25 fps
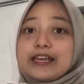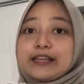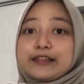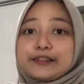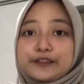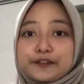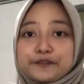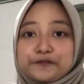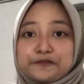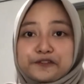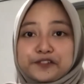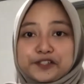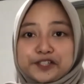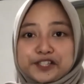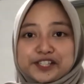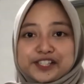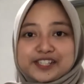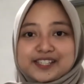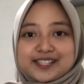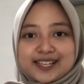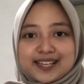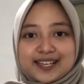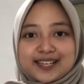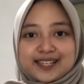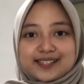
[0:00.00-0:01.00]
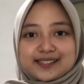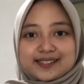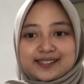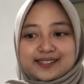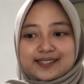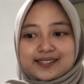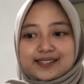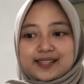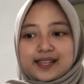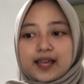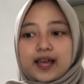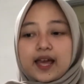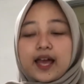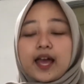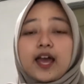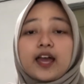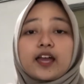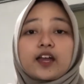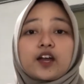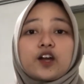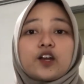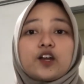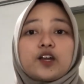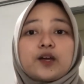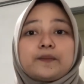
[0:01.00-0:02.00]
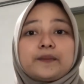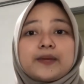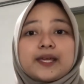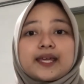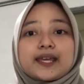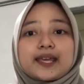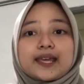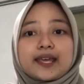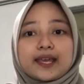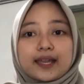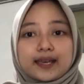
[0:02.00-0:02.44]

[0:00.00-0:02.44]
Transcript: The first is economic